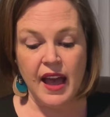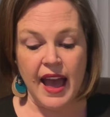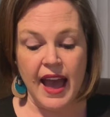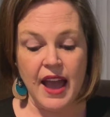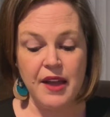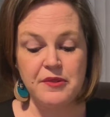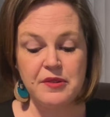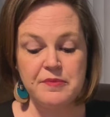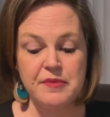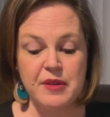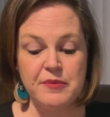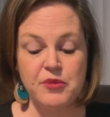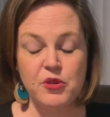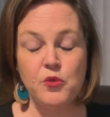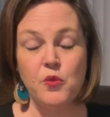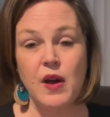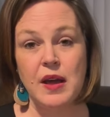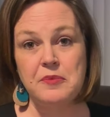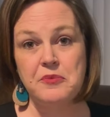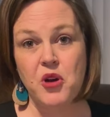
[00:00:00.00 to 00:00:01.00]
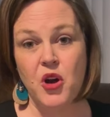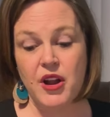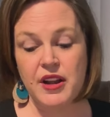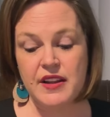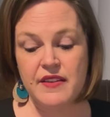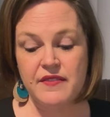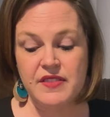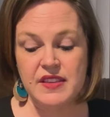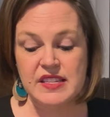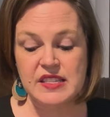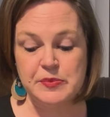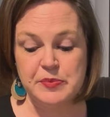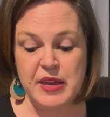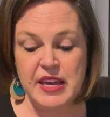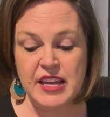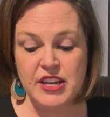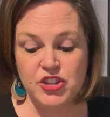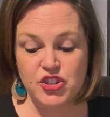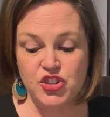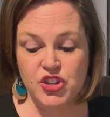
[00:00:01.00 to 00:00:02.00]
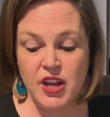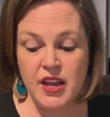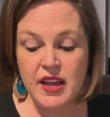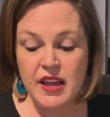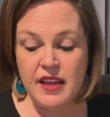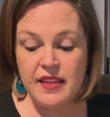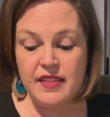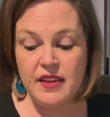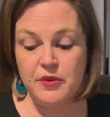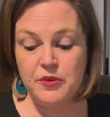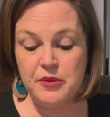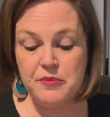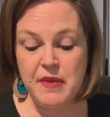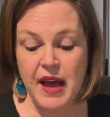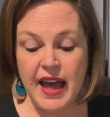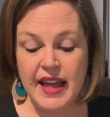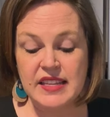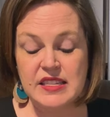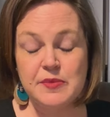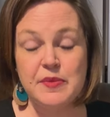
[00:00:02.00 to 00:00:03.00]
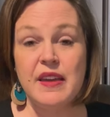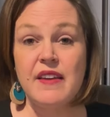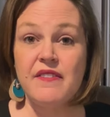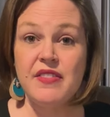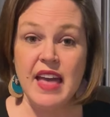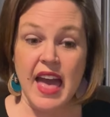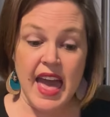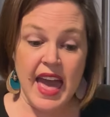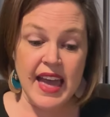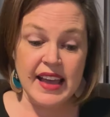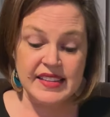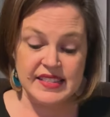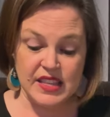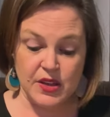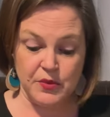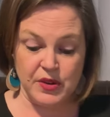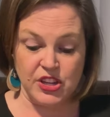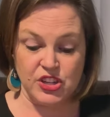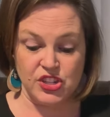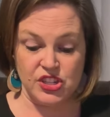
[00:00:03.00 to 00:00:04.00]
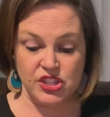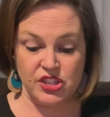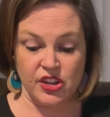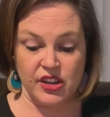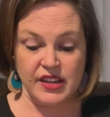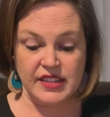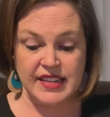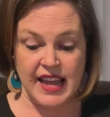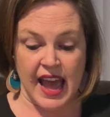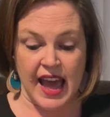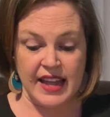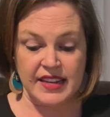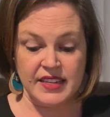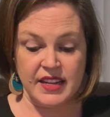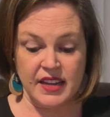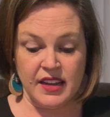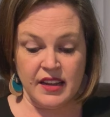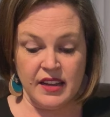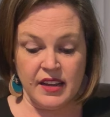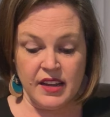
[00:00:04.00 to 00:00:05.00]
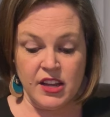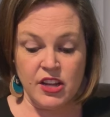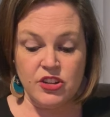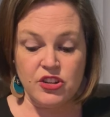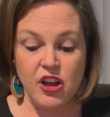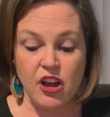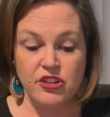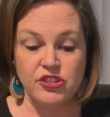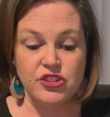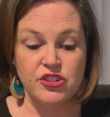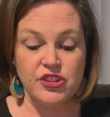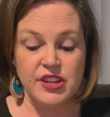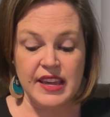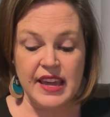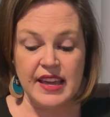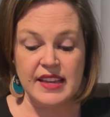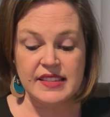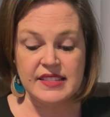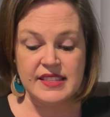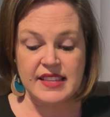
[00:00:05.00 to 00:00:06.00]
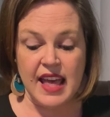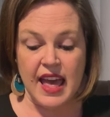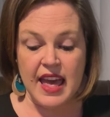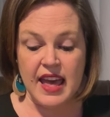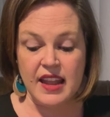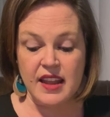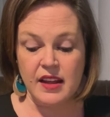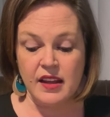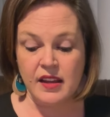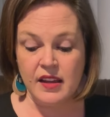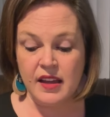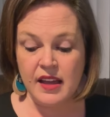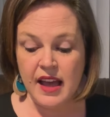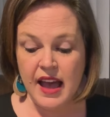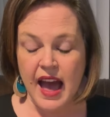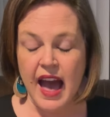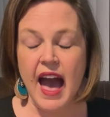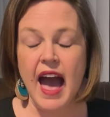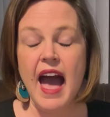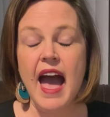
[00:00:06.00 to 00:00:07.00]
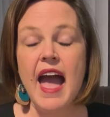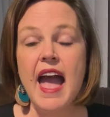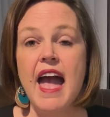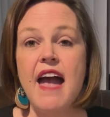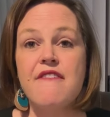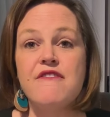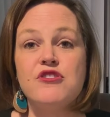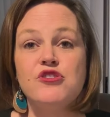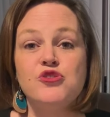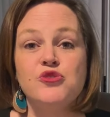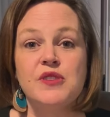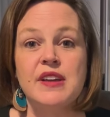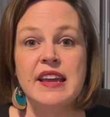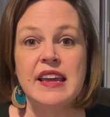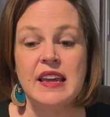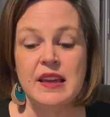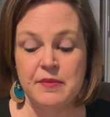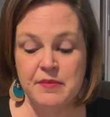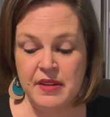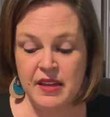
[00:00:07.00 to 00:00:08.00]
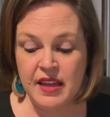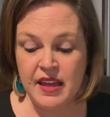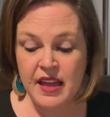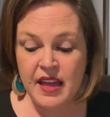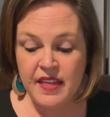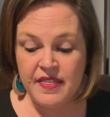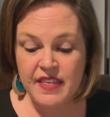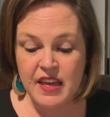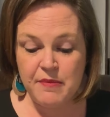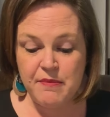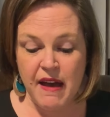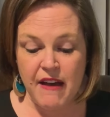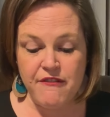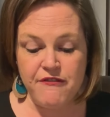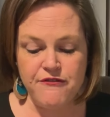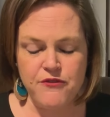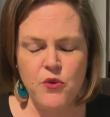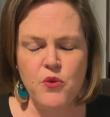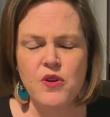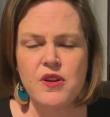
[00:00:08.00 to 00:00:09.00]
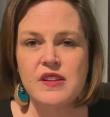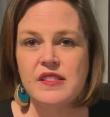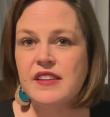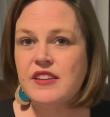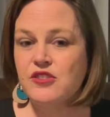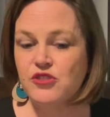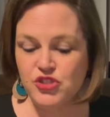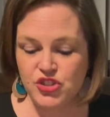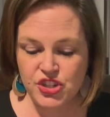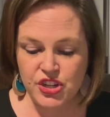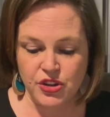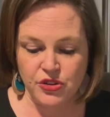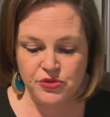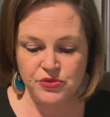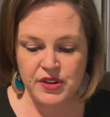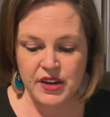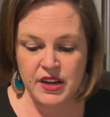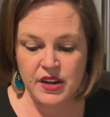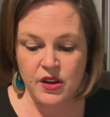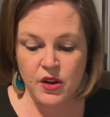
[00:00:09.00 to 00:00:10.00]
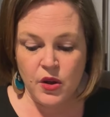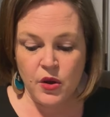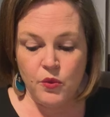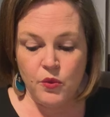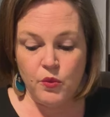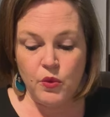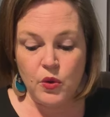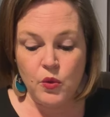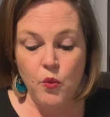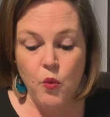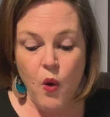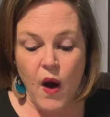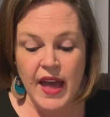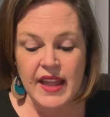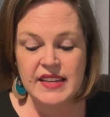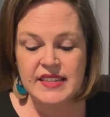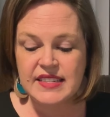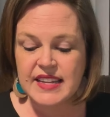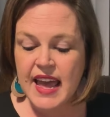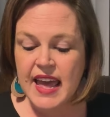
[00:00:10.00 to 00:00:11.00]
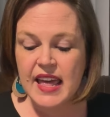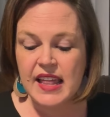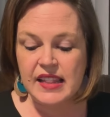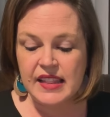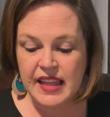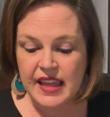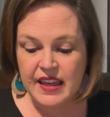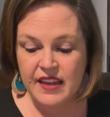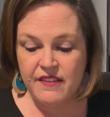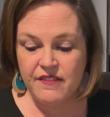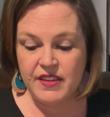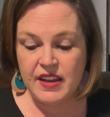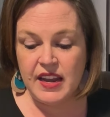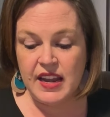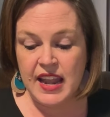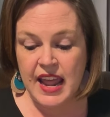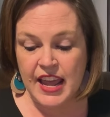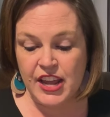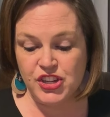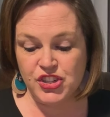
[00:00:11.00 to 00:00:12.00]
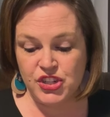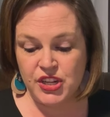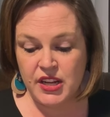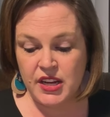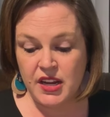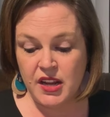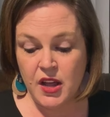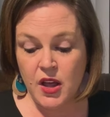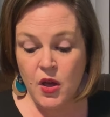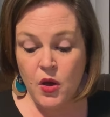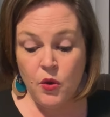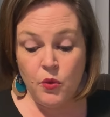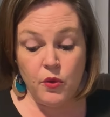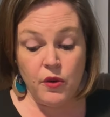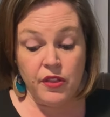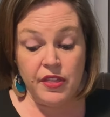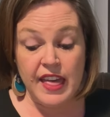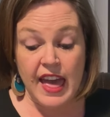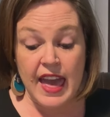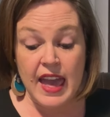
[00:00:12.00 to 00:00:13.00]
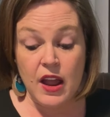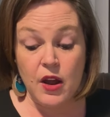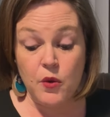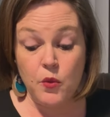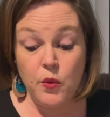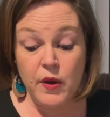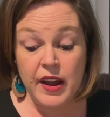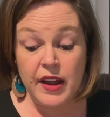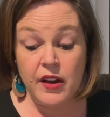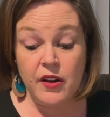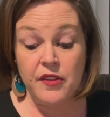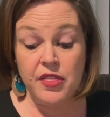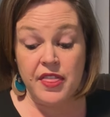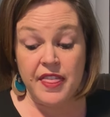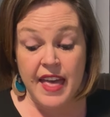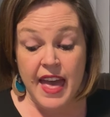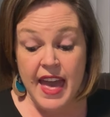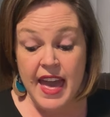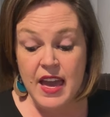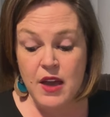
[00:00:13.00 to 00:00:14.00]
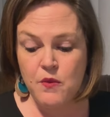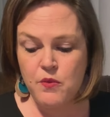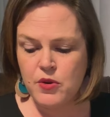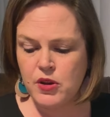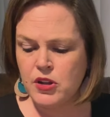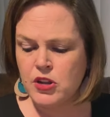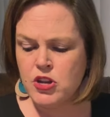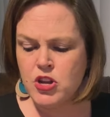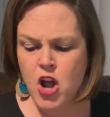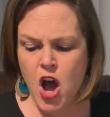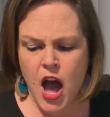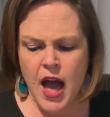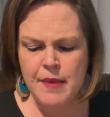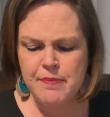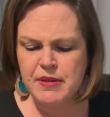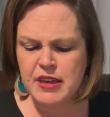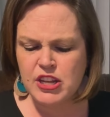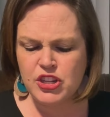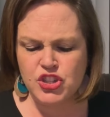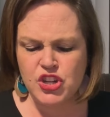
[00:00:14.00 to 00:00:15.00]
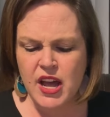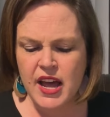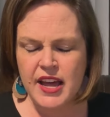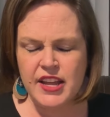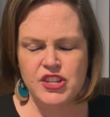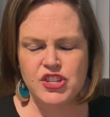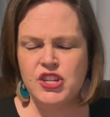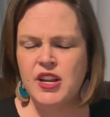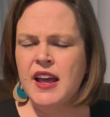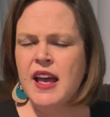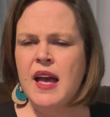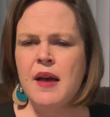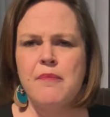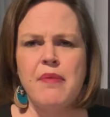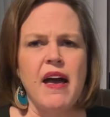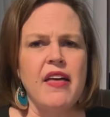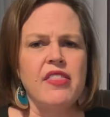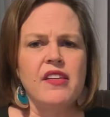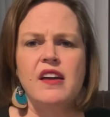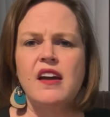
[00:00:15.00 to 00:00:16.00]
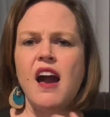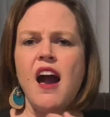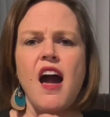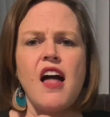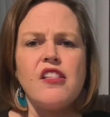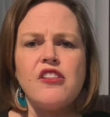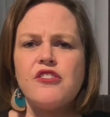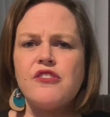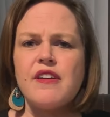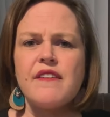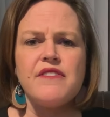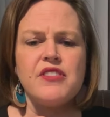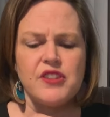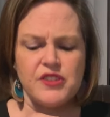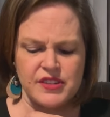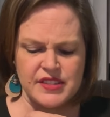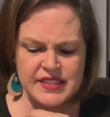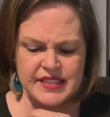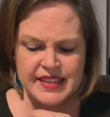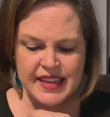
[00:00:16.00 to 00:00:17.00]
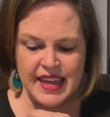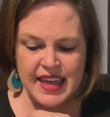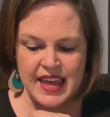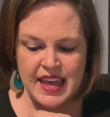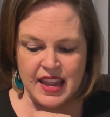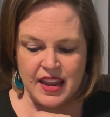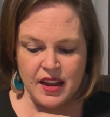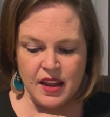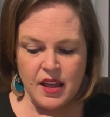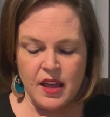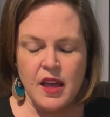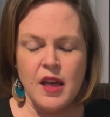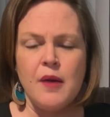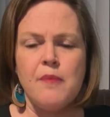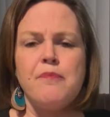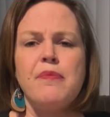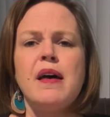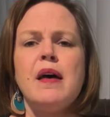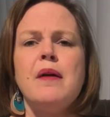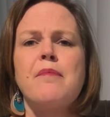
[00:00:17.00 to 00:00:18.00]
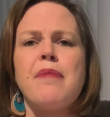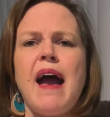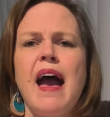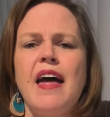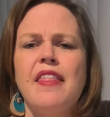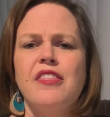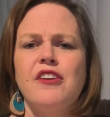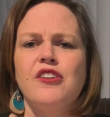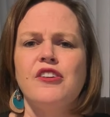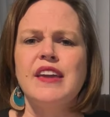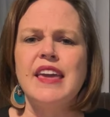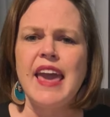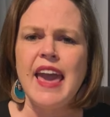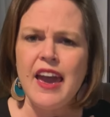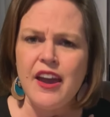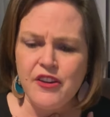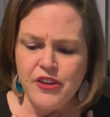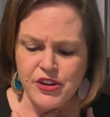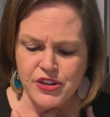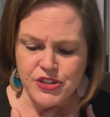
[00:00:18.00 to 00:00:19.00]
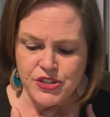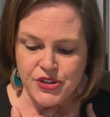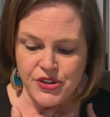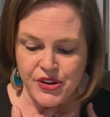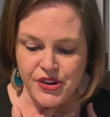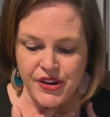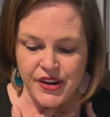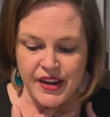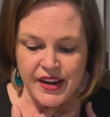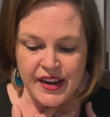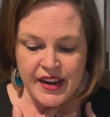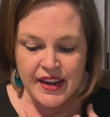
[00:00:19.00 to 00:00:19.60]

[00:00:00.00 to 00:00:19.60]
I remember one part of the speech that reminds me of the eggs that we just looked at. Dr. King said, I have a dream that my four little children will one day live in a nation will they, where they will not be judged by the color of their skin, but by their character.